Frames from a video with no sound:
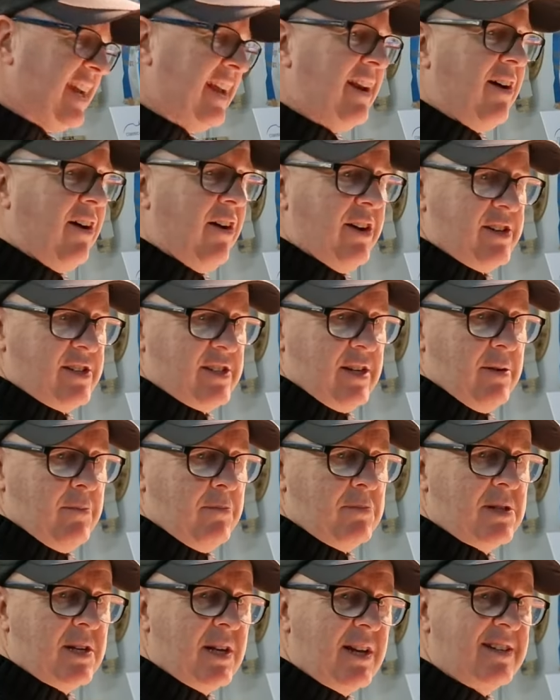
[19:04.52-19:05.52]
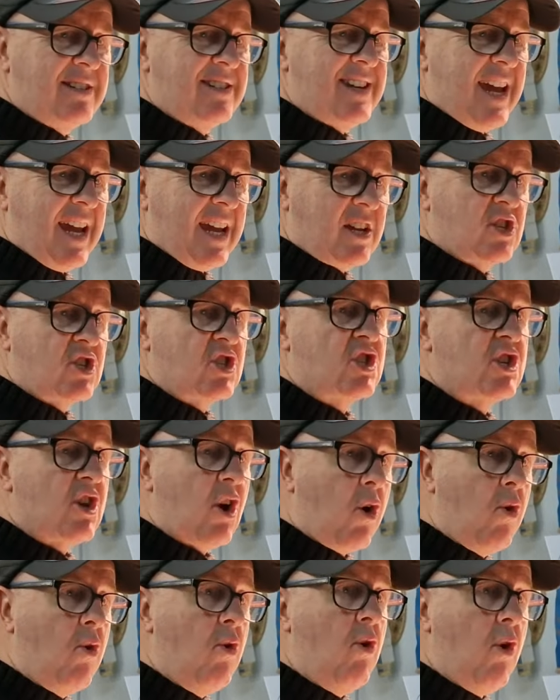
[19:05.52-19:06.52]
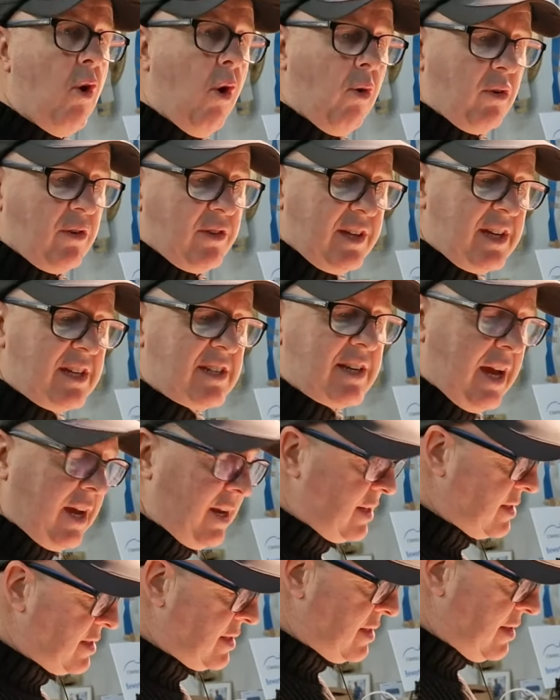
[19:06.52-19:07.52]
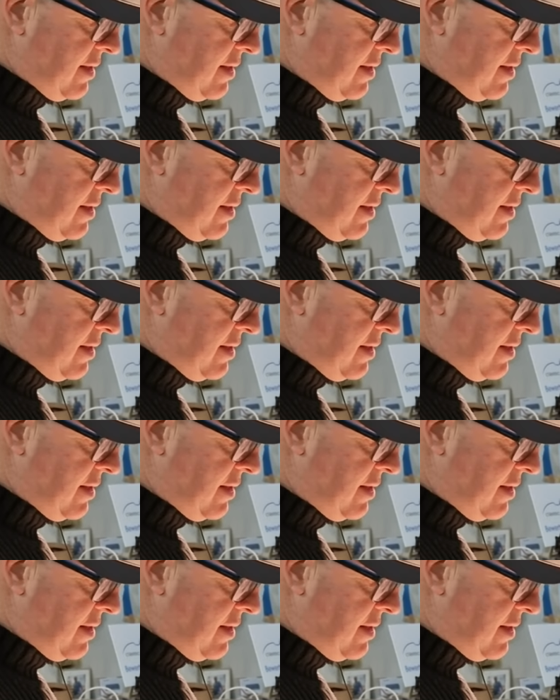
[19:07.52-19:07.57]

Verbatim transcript: item takes so long these days.